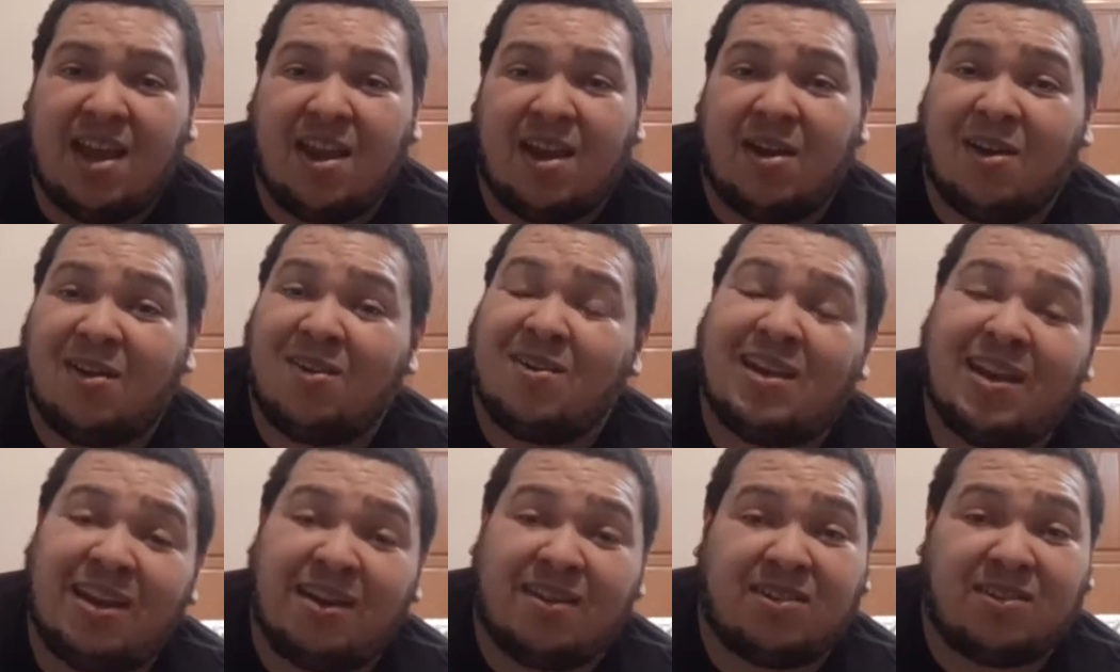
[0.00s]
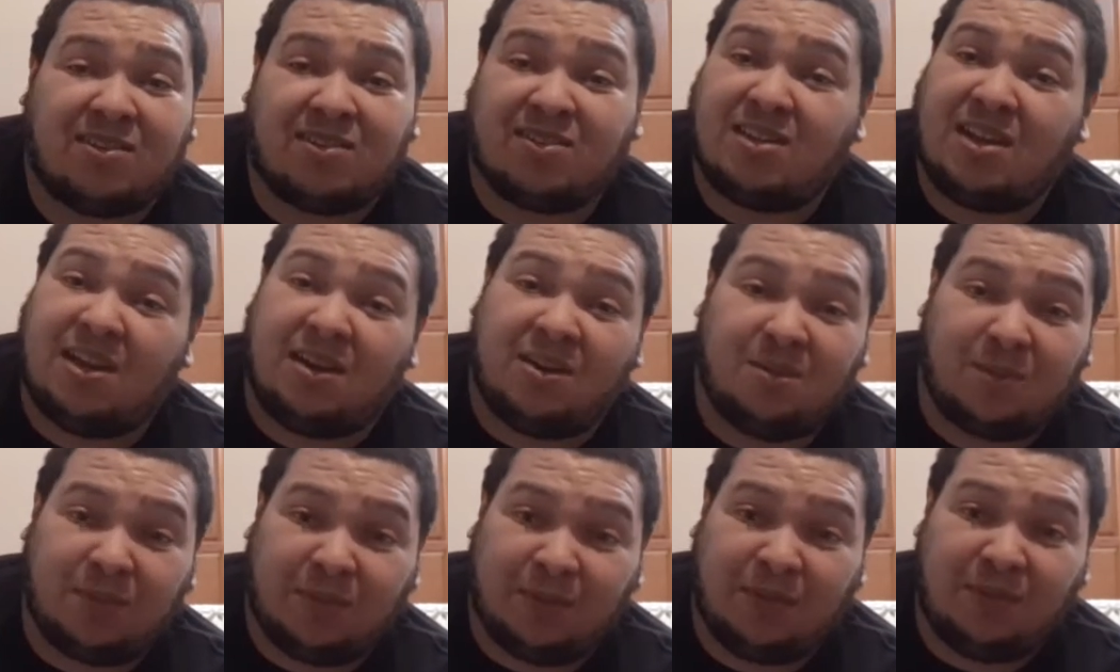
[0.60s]
Her character is
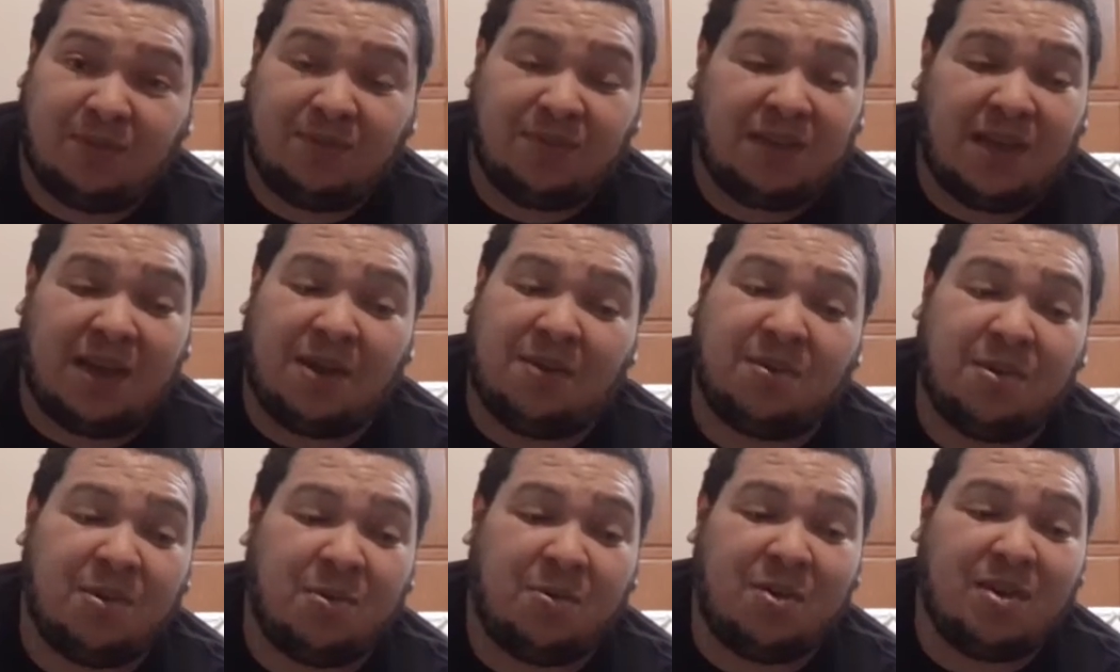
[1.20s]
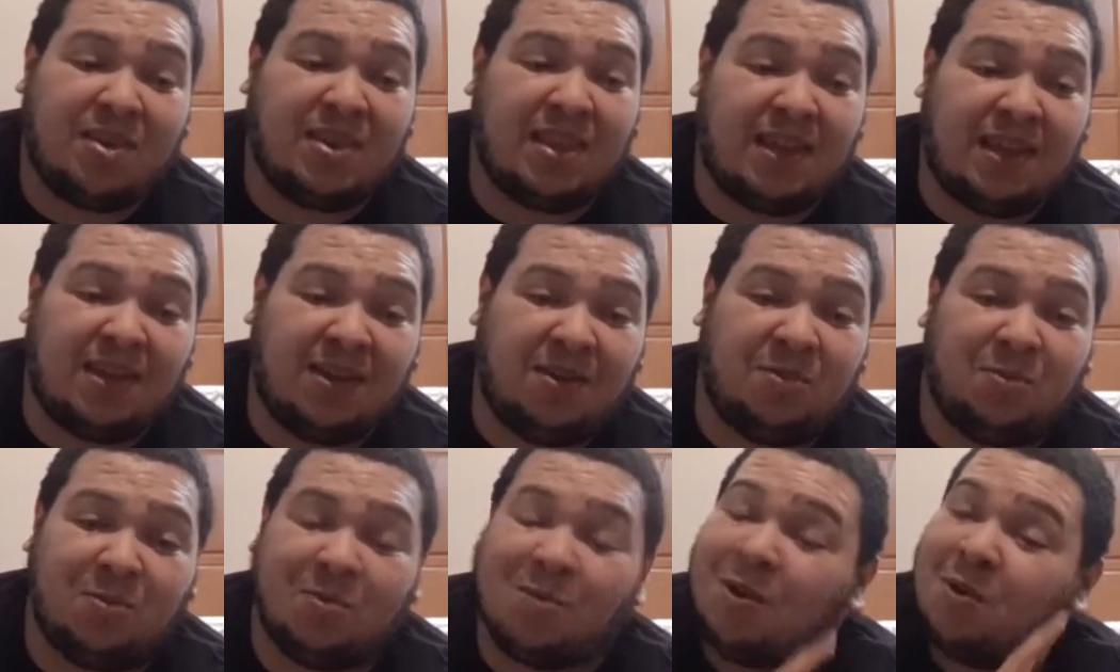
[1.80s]
terrible. I don't know what
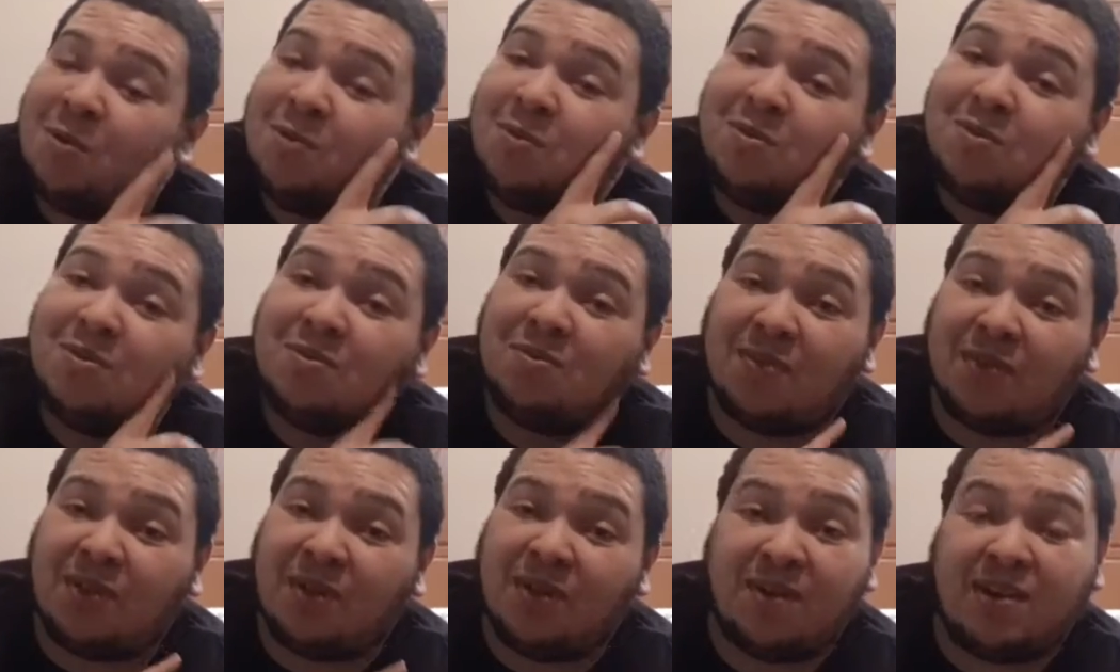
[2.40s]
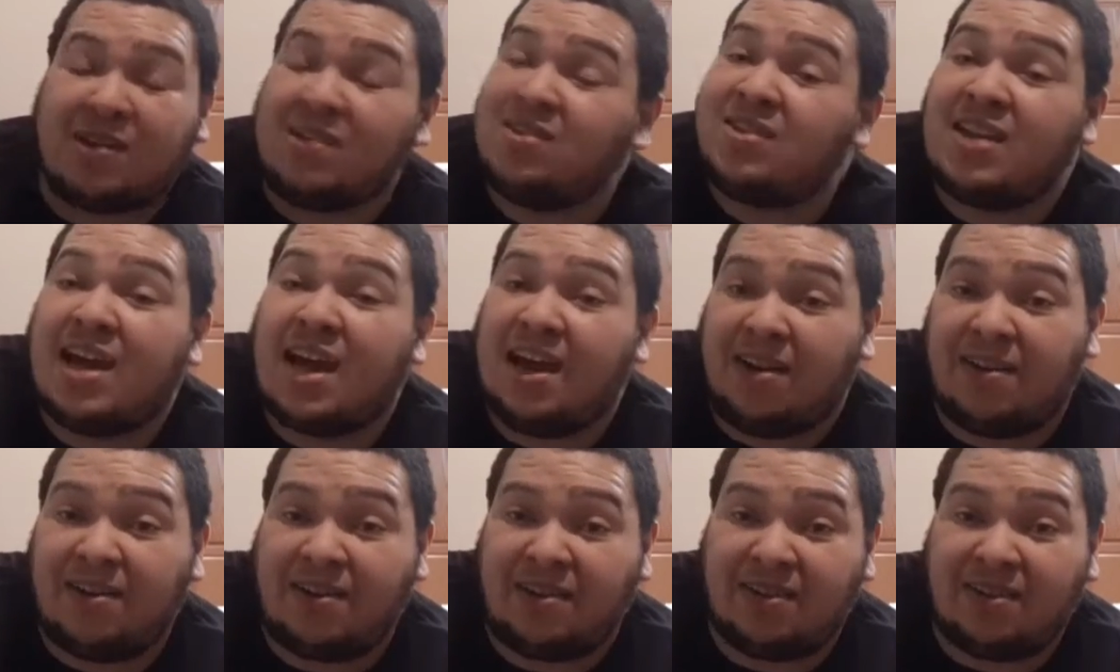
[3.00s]
they wrote for her. It's
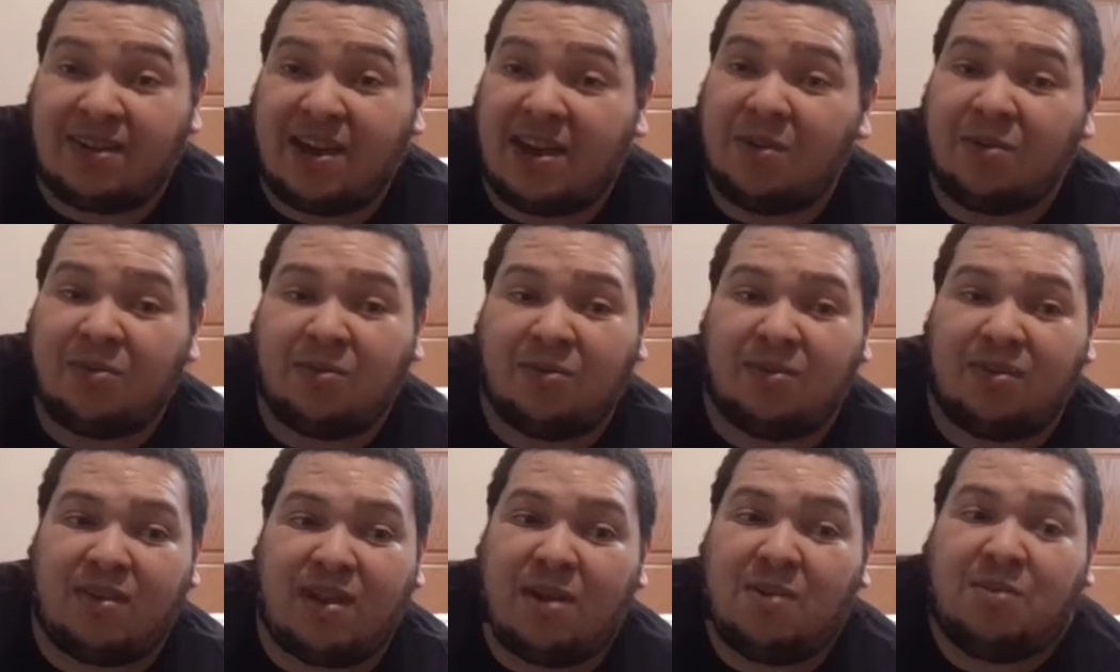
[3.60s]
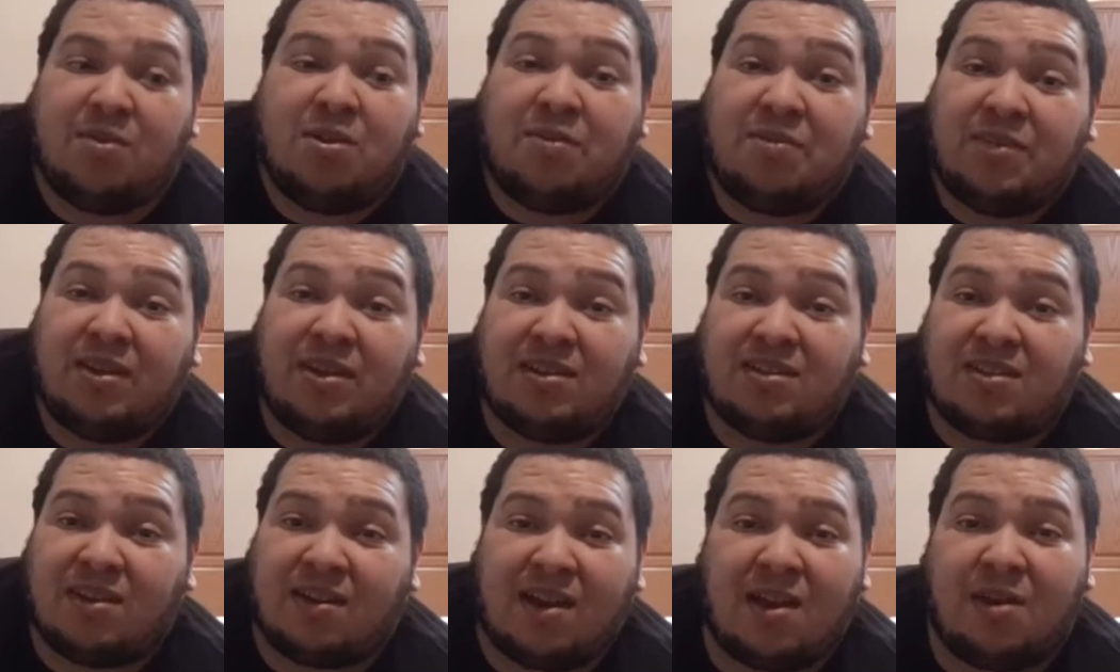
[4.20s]
not her. I don't know if it
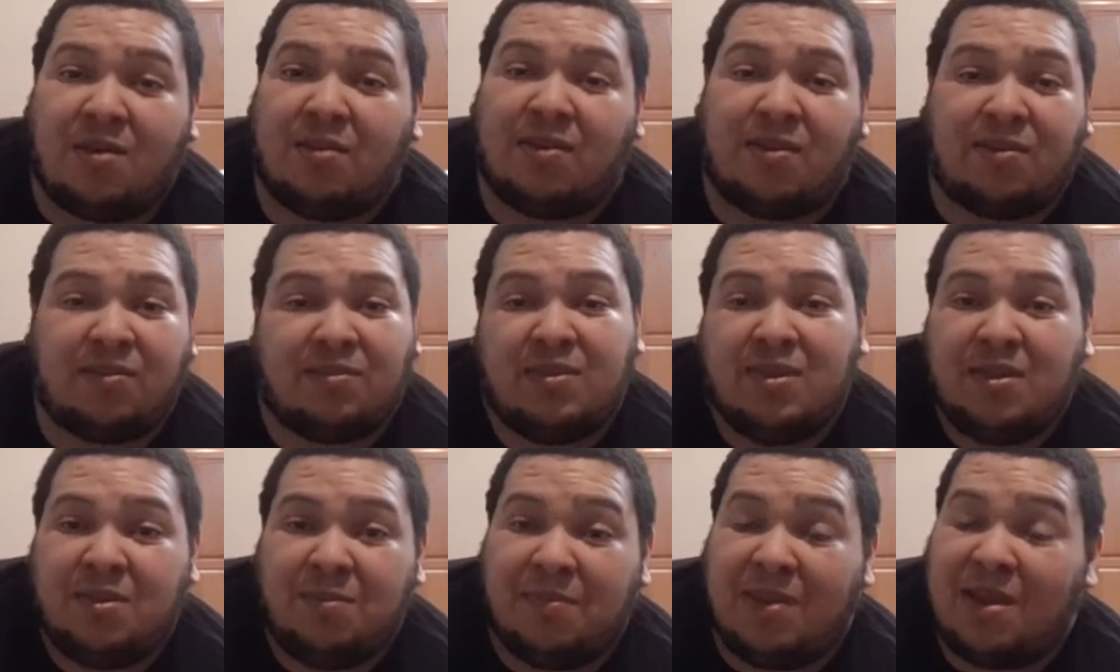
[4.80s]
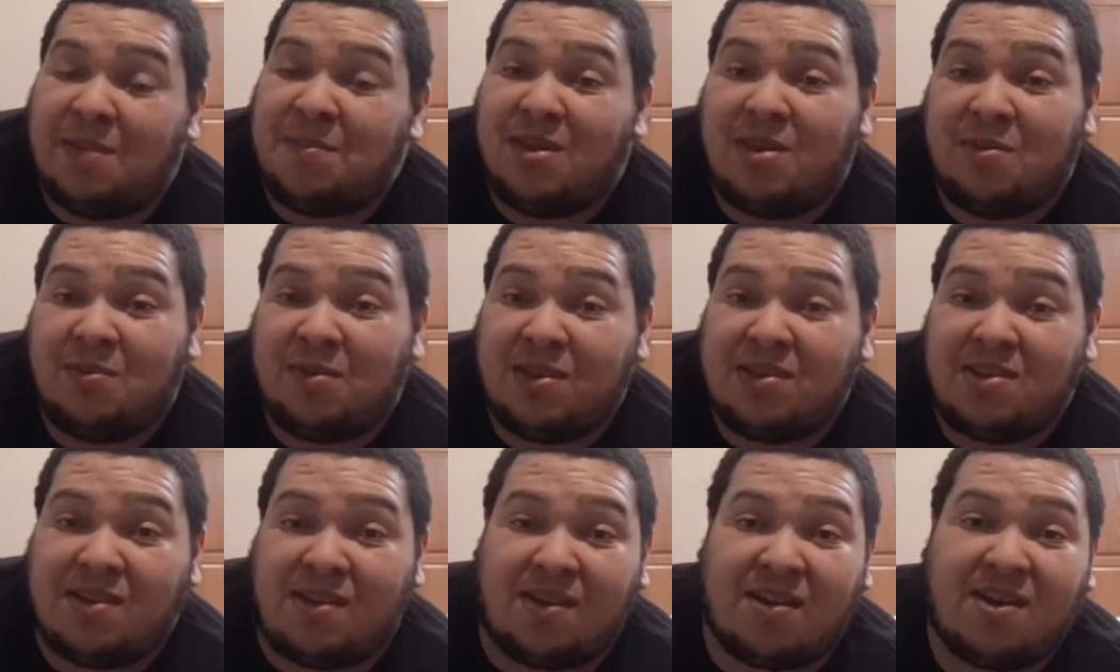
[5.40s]
is her. I don't know. Maybe it
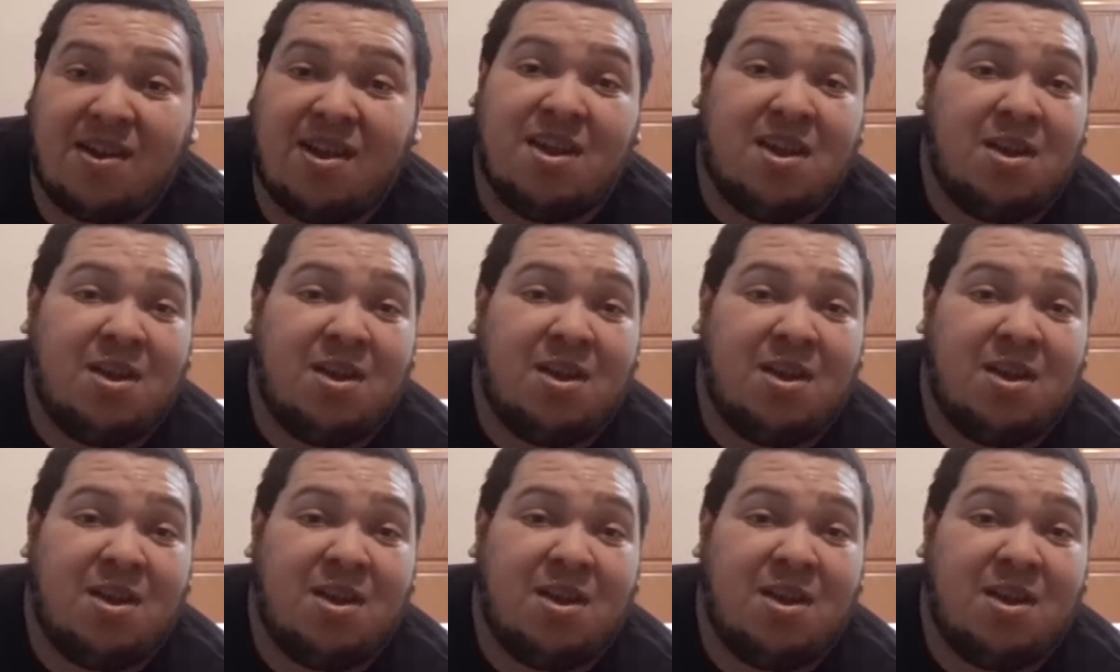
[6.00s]
was her.